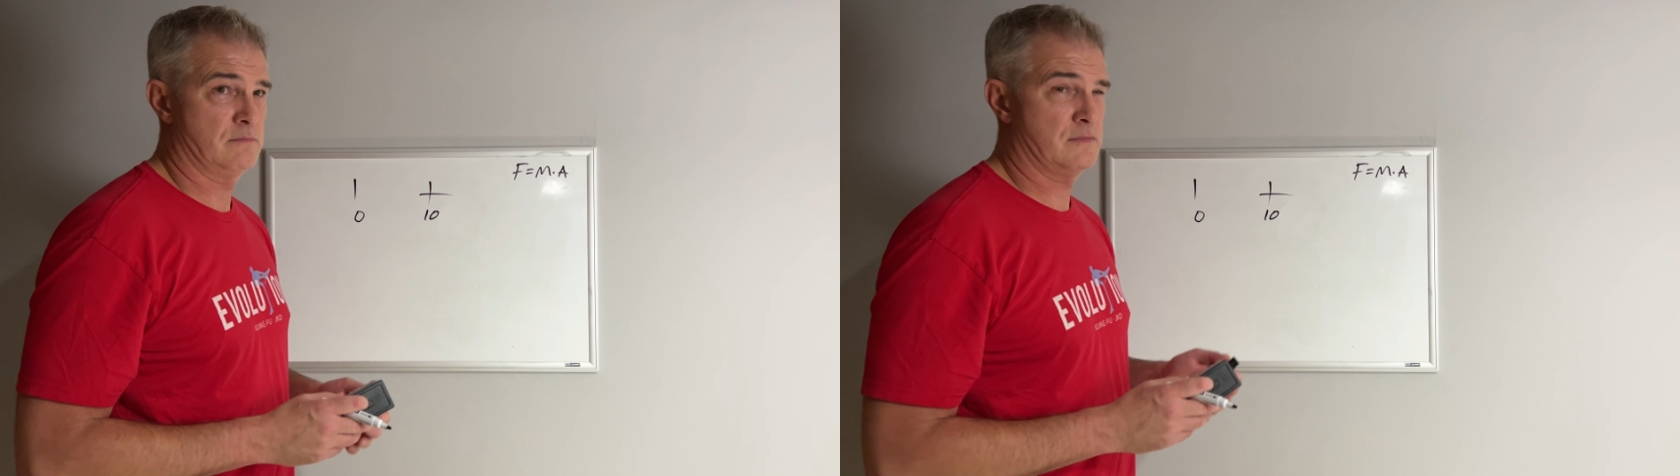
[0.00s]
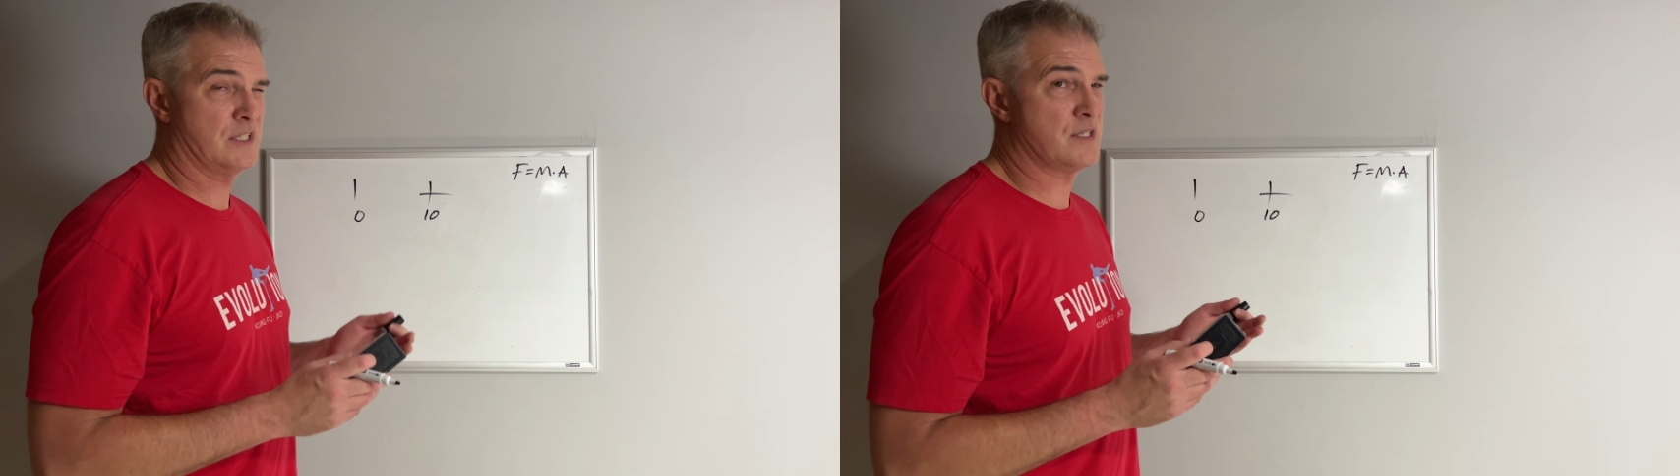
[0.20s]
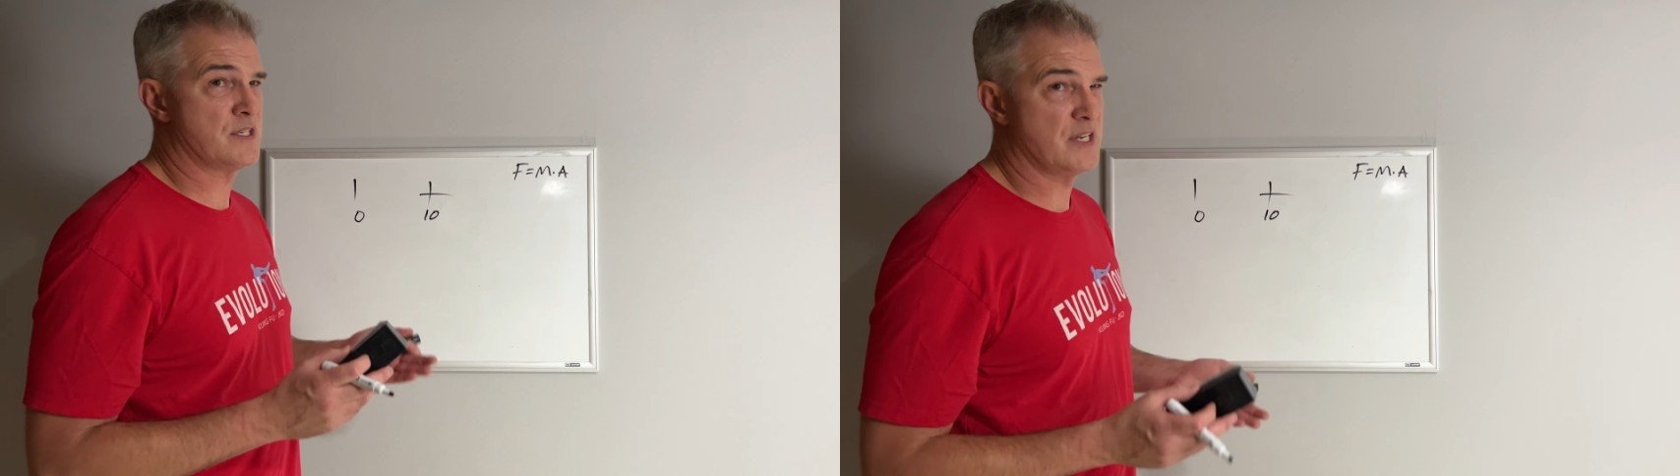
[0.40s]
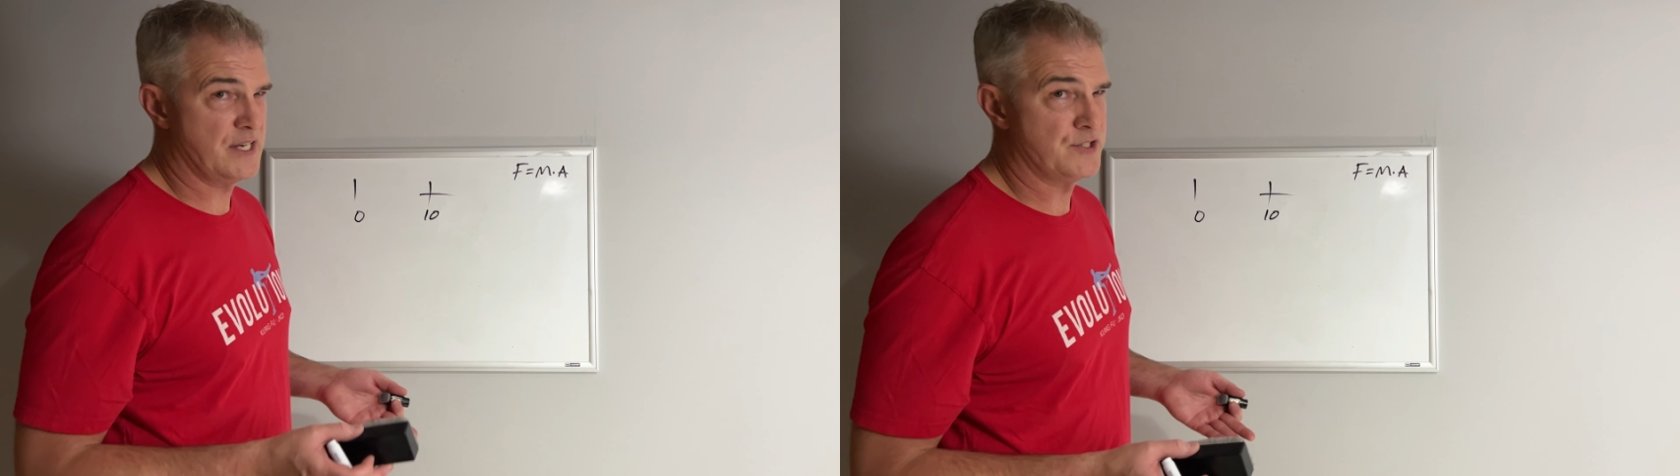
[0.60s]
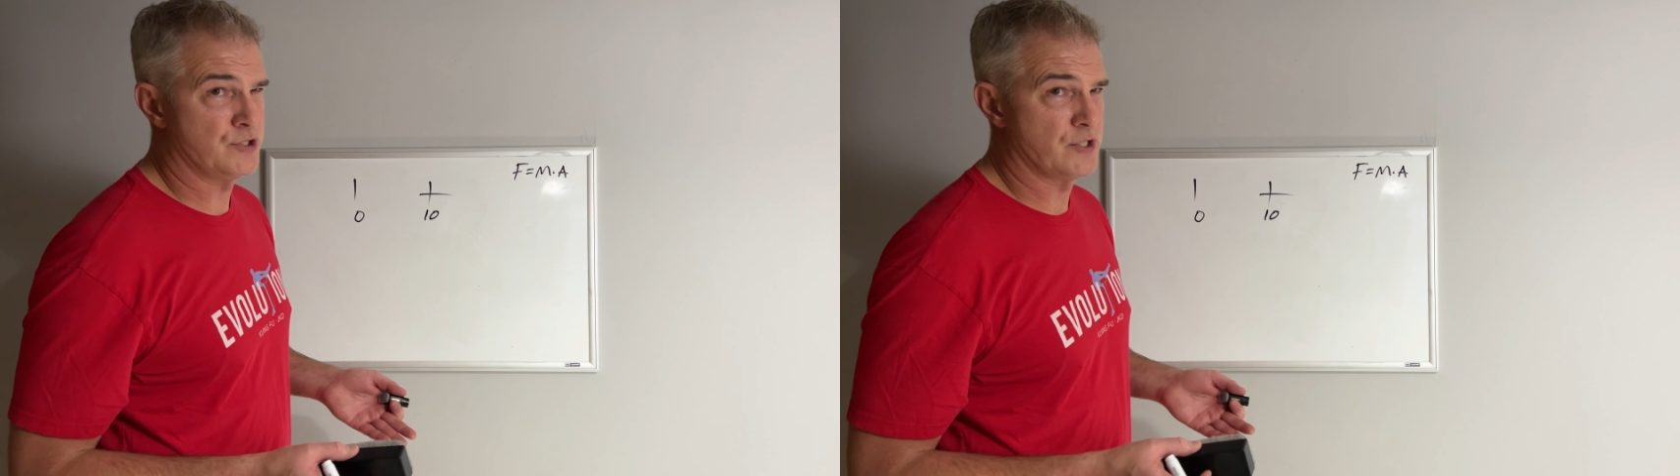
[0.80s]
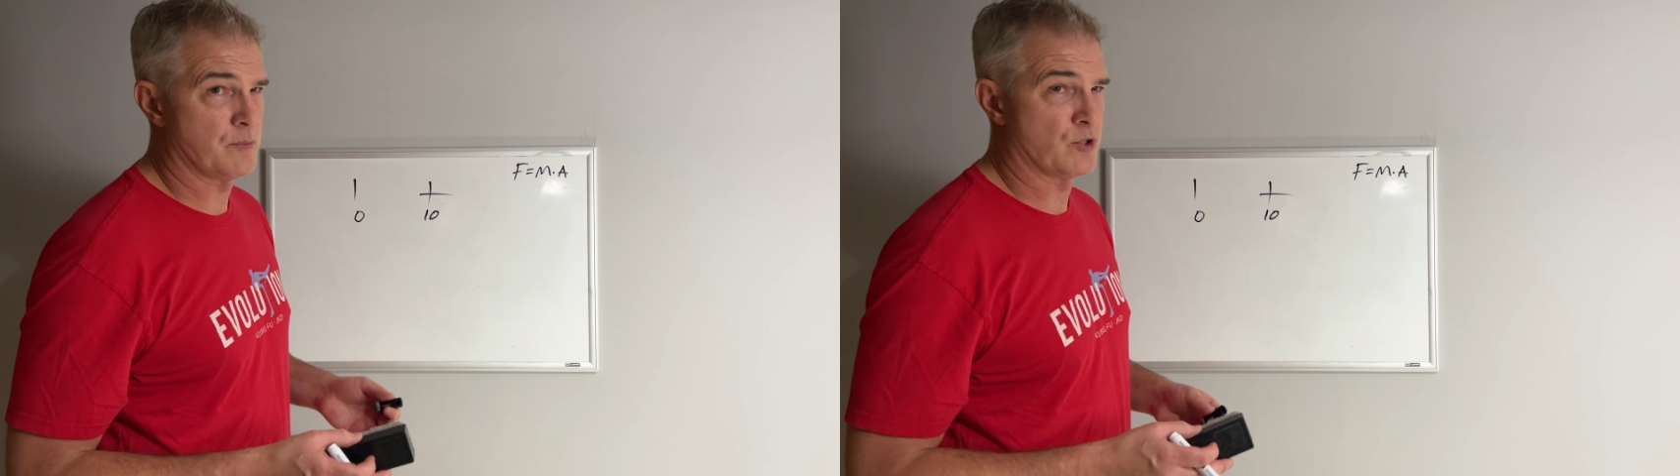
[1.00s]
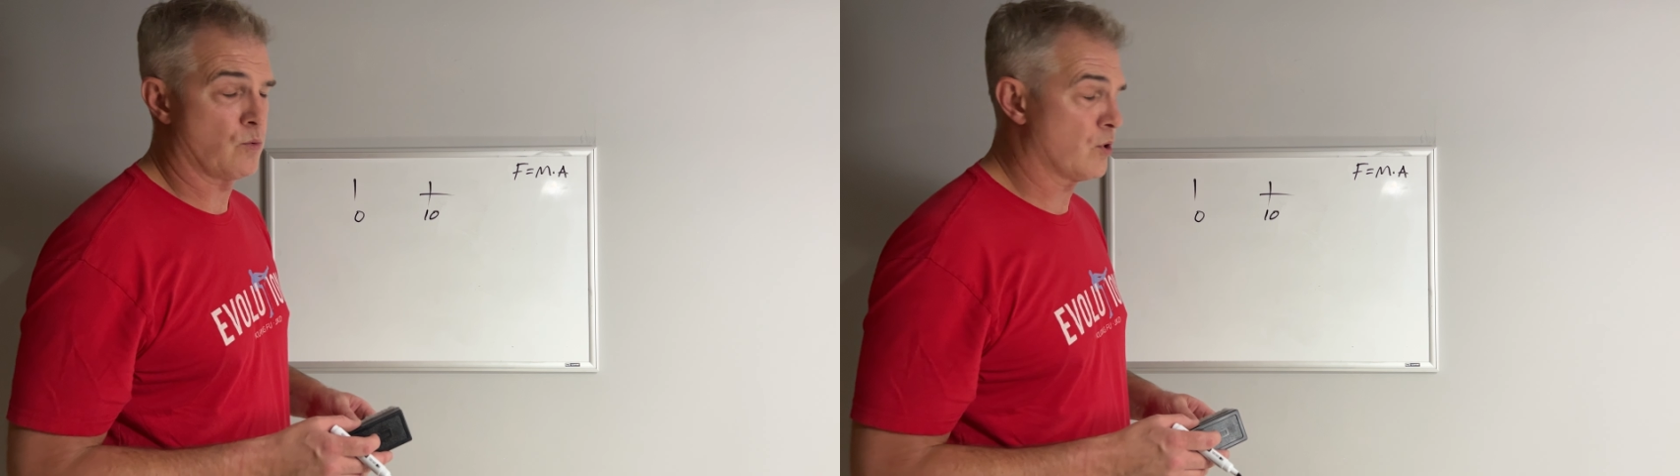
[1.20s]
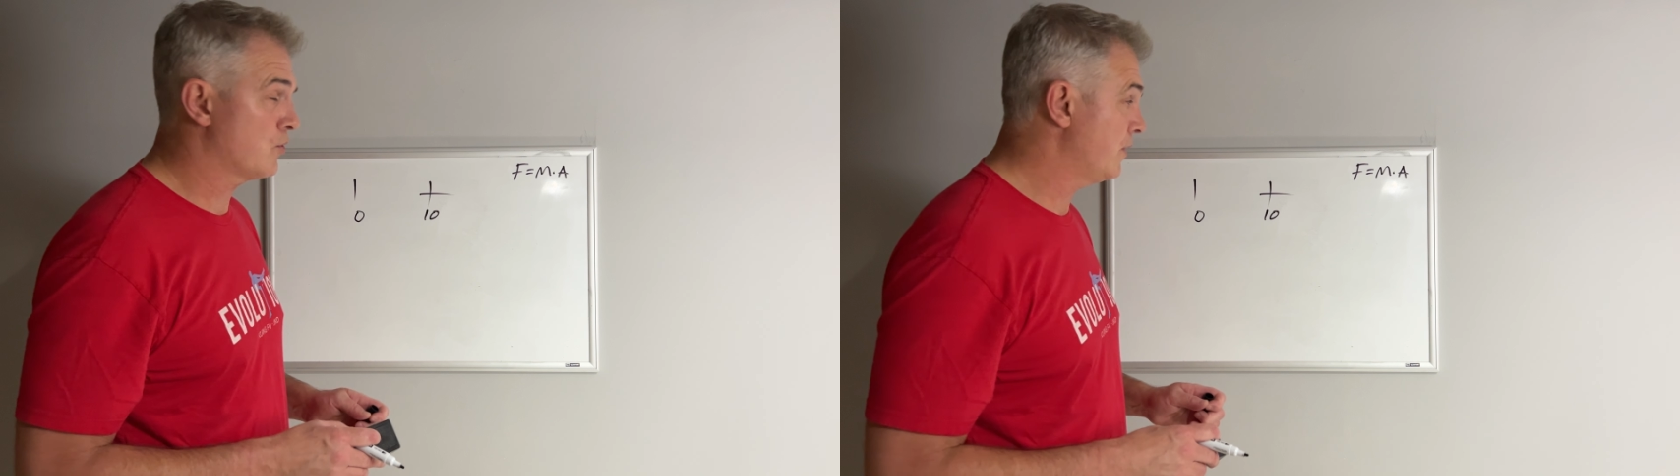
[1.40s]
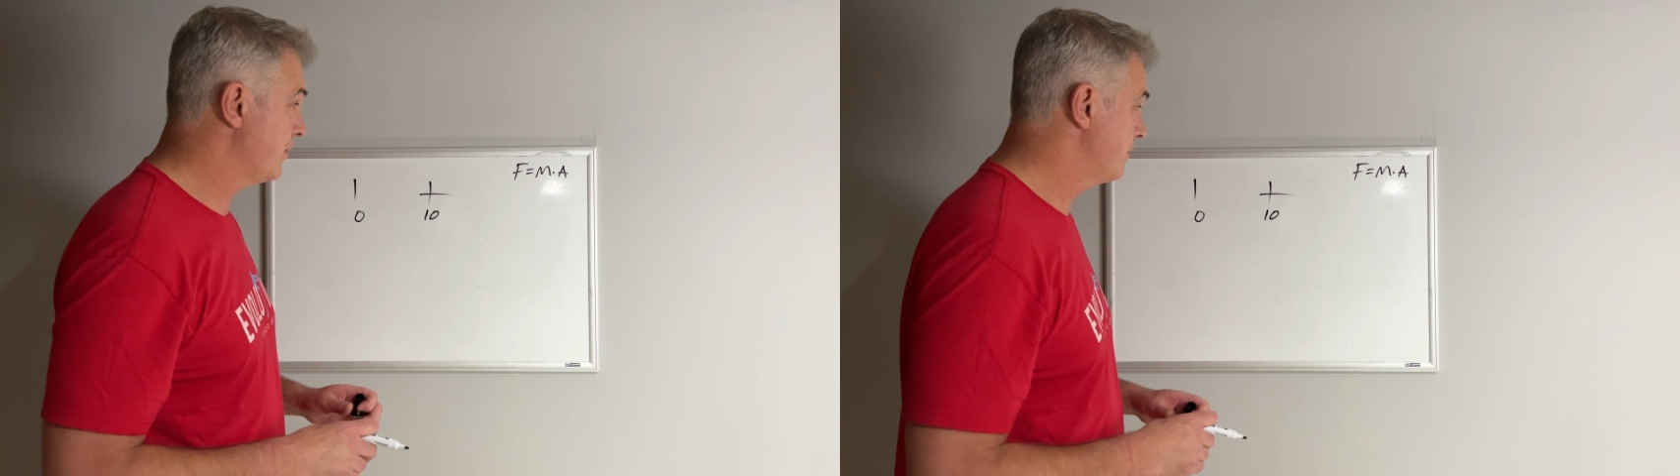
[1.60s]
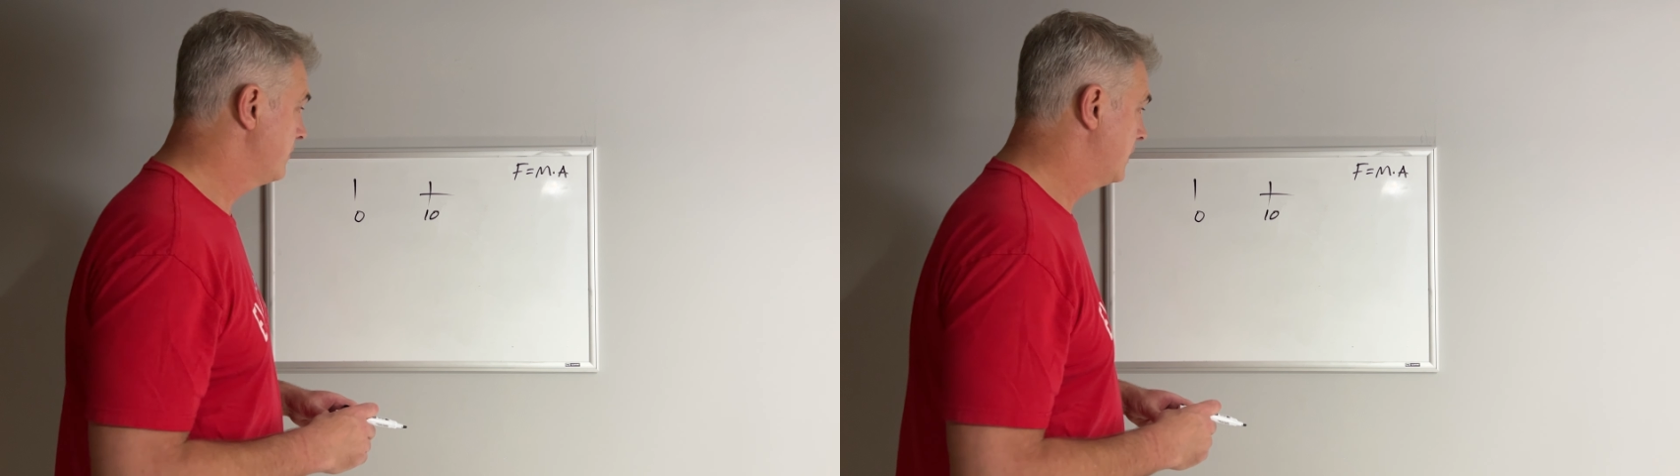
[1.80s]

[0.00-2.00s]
because it's an easier number to work with.